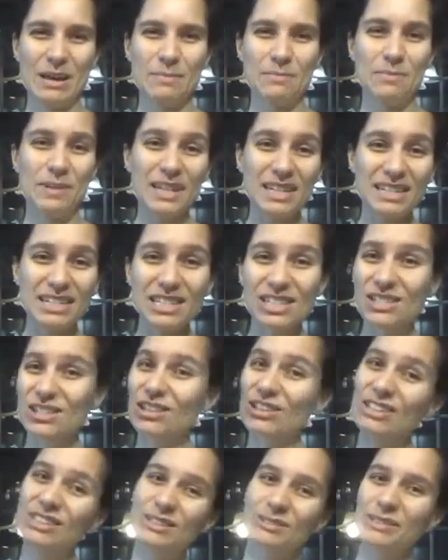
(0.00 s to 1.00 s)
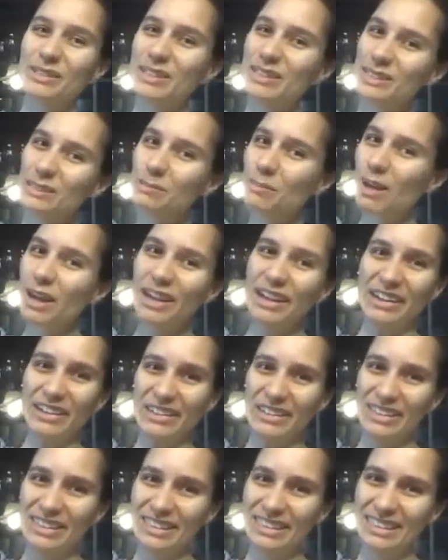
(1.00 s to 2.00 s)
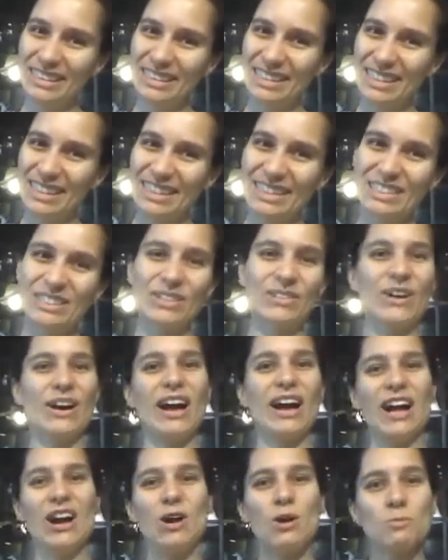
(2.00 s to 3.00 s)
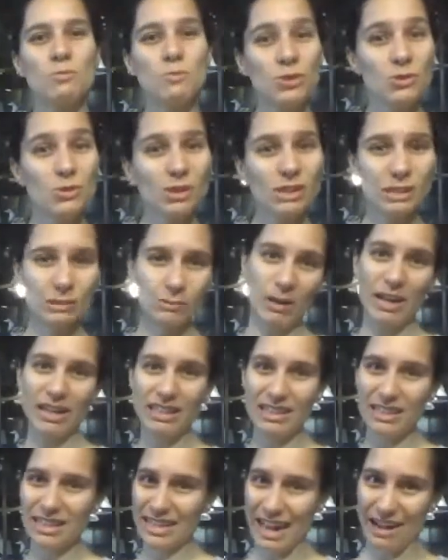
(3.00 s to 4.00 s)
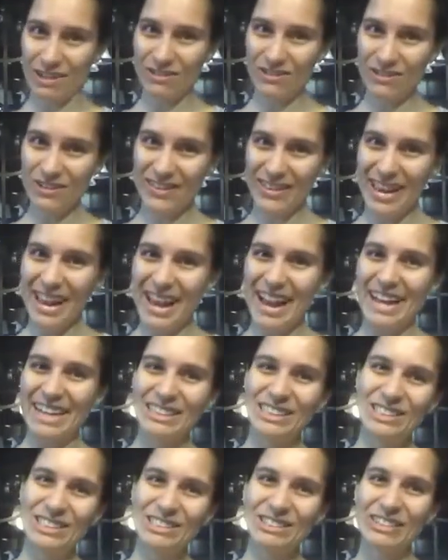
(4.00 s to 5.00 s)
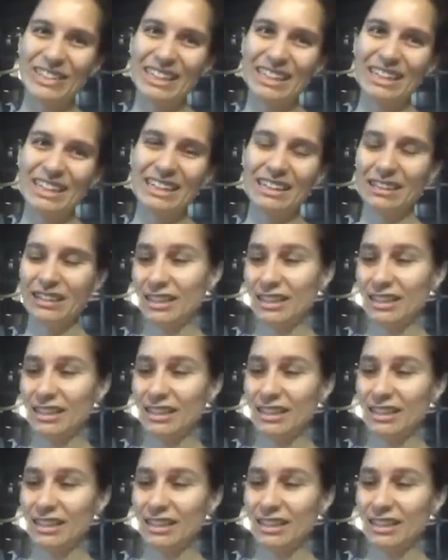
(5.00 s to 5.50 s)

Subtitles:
peace starts with a smile. So hope you are smiling now and enjoyed